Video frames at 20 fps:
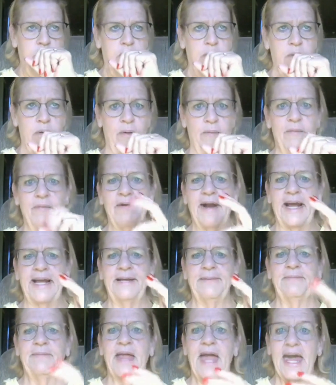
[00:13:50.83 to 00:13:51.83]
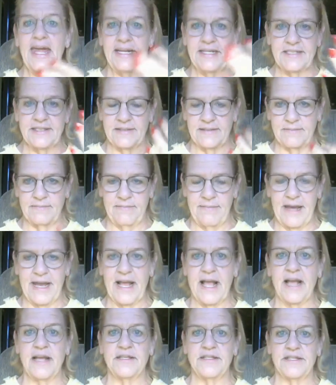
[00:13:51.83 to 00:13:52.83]
right? And it's my
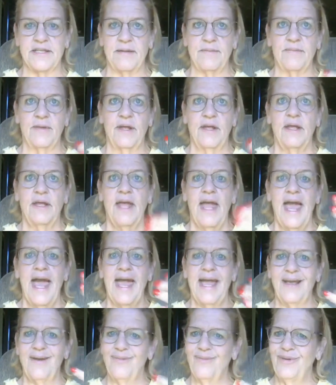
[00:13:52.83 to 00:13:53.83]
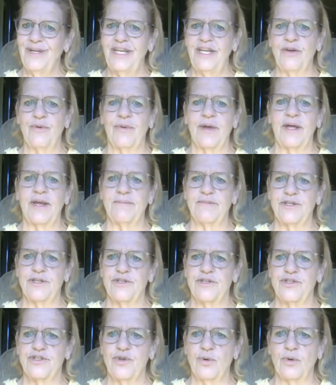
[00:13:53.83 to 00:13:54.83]
concept. Hey, we need to run up to the
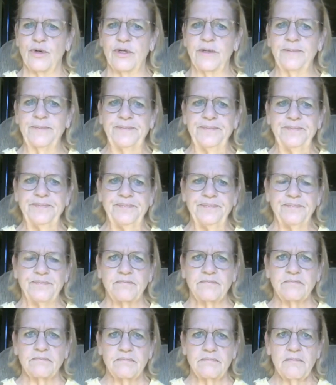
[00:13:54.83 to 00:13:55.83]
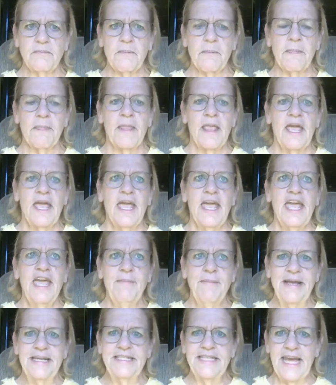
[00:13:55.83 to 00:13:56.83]
store. It
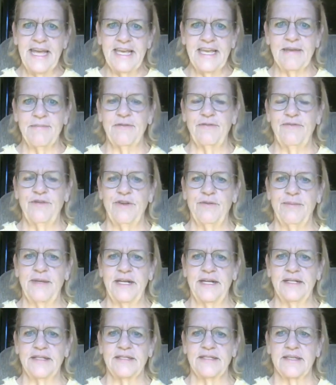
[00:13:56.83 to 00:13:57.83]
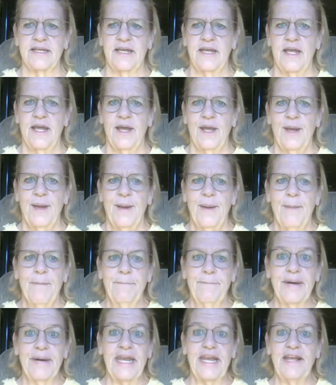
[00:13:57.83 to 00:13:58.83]
may take him a few minutes.
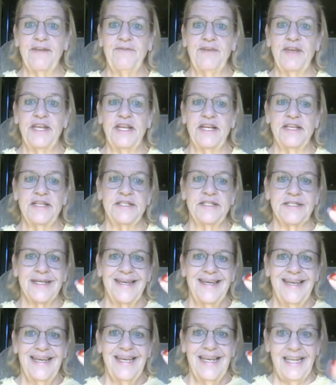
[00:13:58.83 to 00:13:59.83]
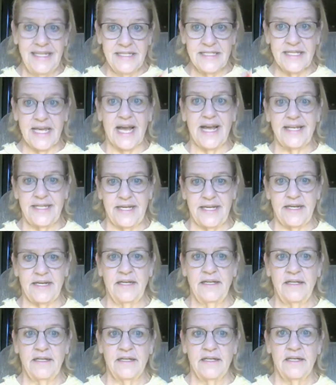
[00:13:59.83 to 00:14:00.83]
But if it is his idea
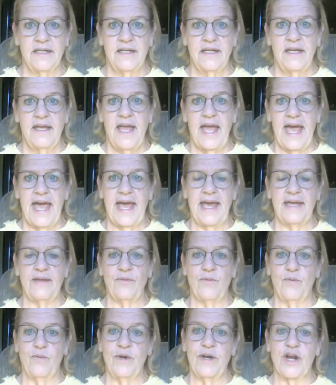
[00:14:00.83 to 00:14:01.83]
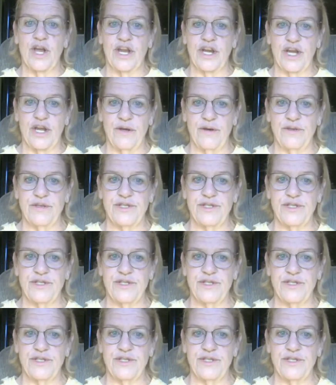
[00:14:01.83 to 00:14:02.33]
and we're going to go to the